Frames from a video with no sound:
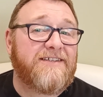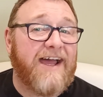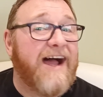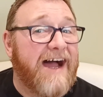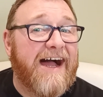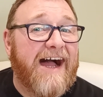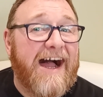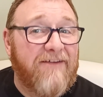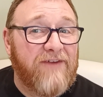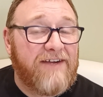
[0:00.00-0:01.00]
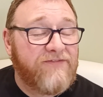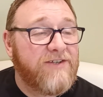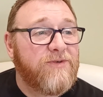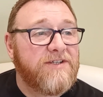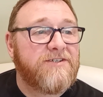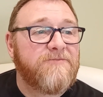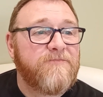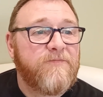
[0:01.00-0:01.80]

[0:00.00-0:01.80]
to have afterwards.